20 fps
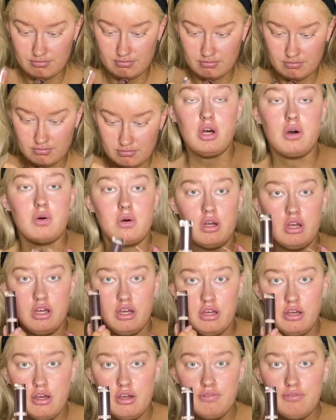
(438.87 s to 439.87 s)
Oh,
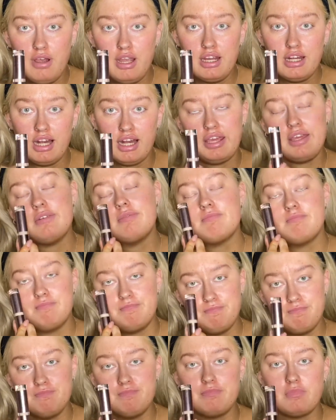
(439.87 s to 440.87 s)
finally.
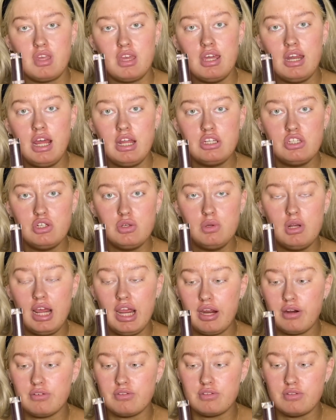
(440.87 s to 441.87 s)
It had 2
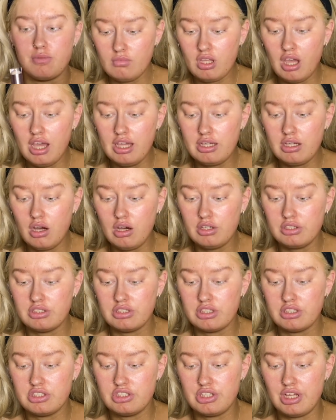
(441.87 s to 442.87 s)
layers. I got
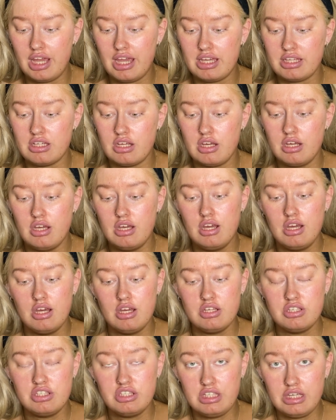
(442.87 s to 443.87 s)
shade
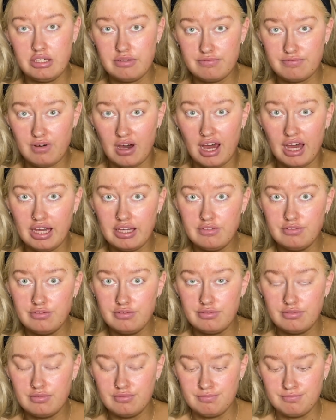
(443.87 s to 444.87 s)
C5.
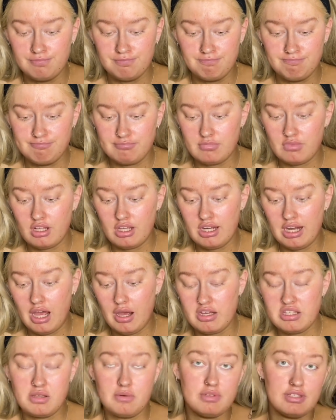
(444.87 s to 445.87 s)
Now,
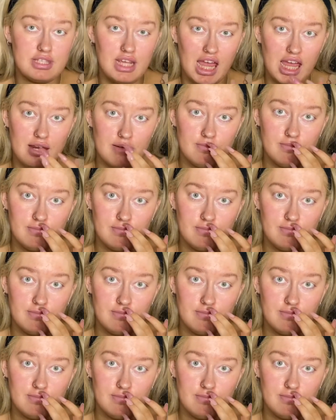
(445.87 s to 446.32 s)
as I was saying,